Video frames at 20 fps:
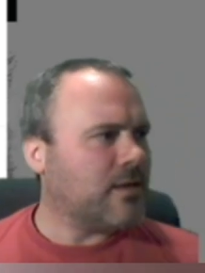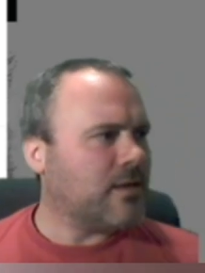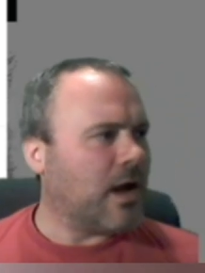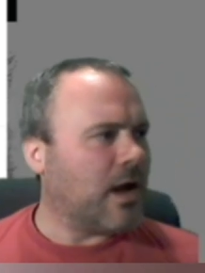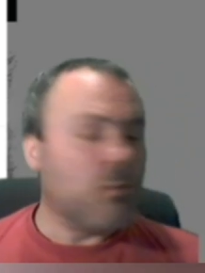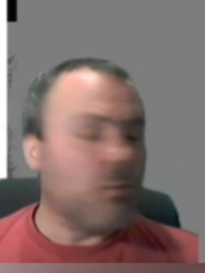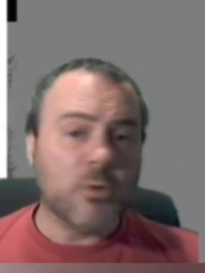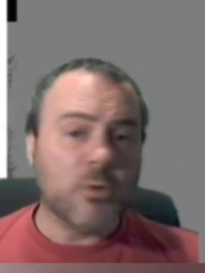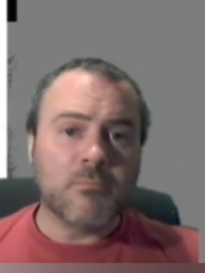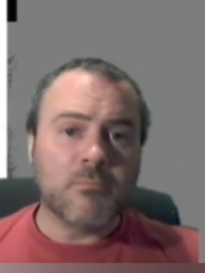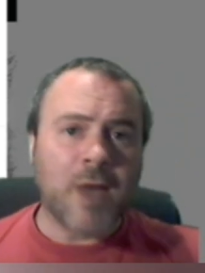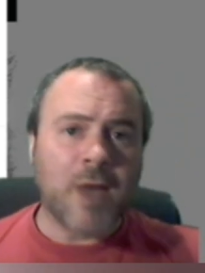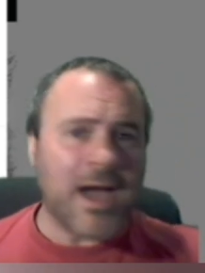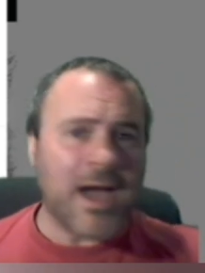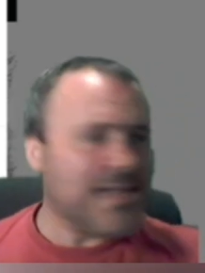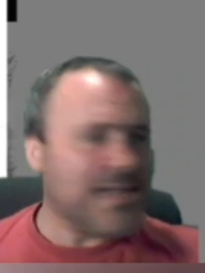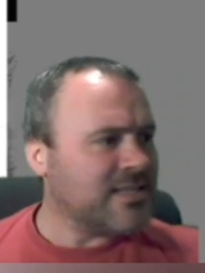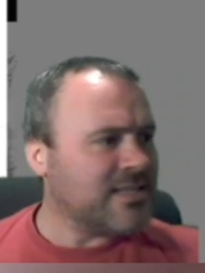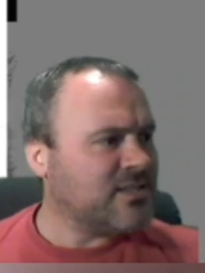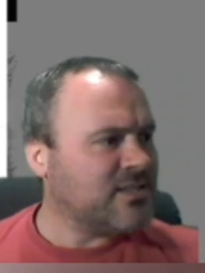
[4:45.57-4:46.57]
I wouldn't
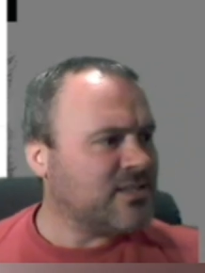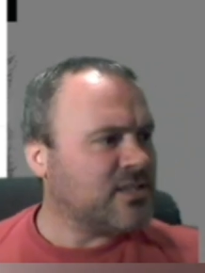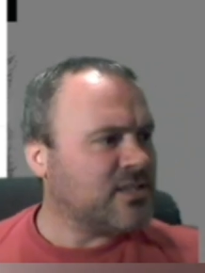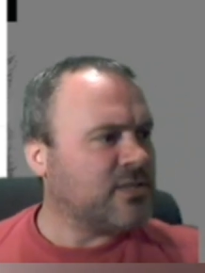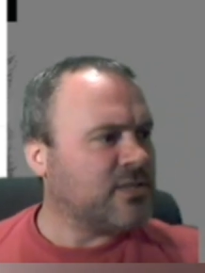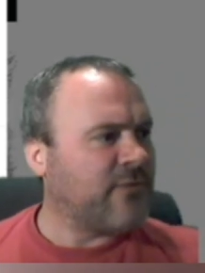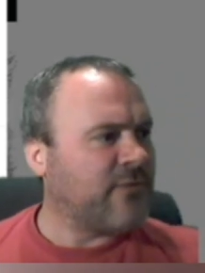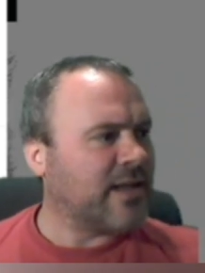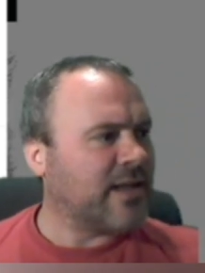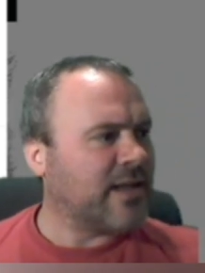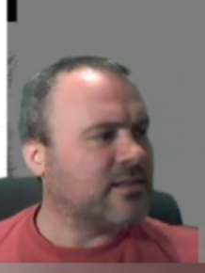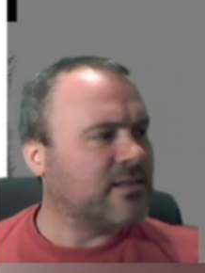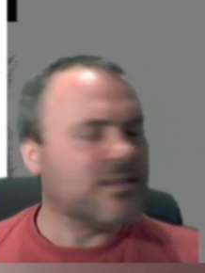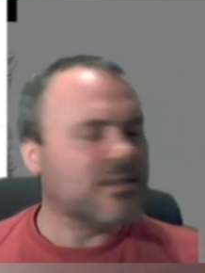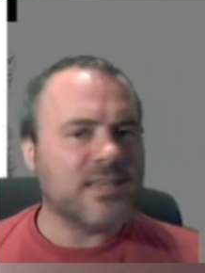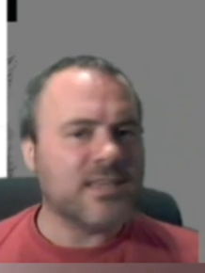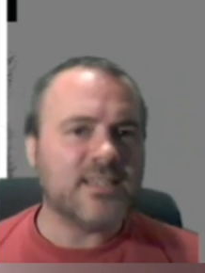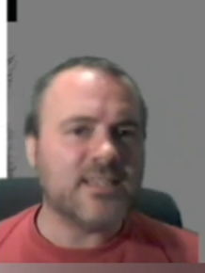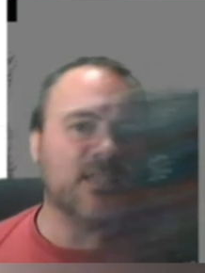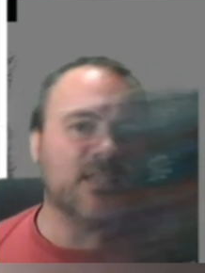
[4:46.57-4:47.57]
mind, it's just the fact that
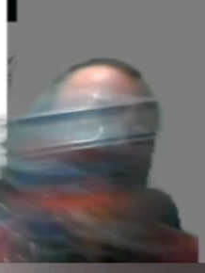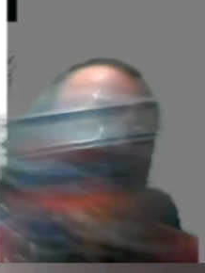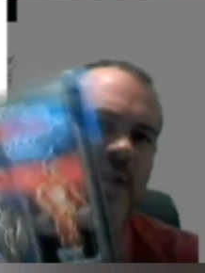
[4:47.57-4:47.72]
this is